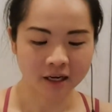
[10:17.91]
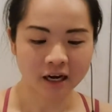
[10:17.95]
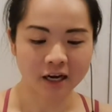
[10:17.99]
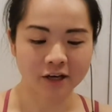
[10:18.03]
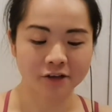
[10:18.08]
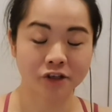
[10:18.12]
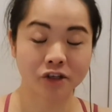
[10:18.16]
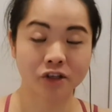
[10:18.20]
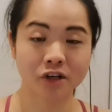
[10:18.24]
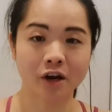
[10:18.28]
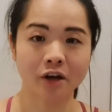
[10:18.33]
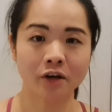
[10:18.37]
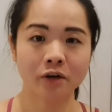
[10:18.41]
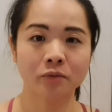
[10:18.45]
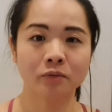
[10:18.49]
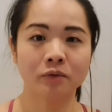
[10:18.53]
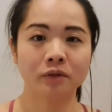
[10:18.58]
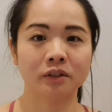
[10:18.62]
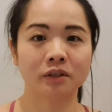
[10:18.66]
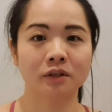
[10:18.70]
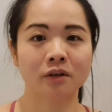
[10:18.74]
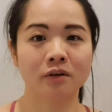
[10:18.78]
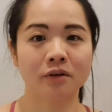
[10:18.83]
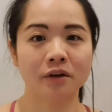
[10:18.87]
I started
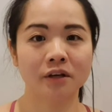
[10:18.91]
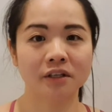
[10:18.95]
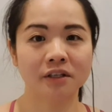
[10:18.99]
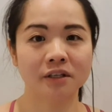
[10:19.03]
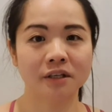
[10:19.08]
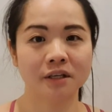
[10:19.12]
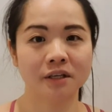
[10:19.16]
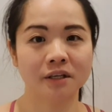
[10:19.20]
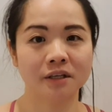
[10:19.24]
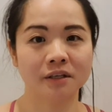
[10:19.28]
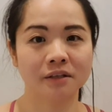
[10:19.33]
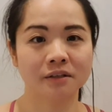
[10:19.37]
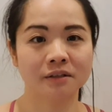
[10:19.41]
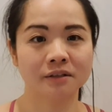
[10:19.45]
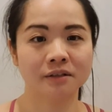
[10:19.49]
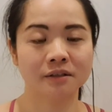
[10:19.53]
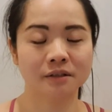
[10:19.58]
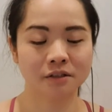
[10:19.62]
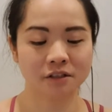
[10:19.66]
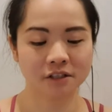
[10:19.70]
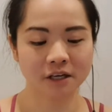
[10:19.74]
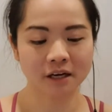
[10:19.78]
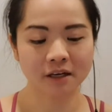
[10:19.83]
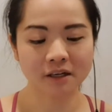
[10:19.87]
with Chloe
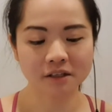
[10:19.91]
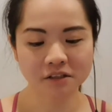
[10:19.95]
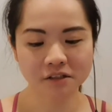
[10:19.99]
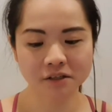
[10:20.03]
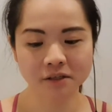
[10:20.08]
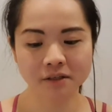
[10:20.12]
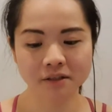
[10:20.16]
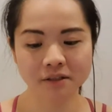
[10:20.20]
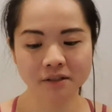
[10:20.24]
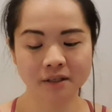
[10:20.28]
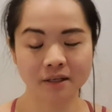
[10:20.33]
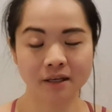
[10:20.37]
Ting's challenges,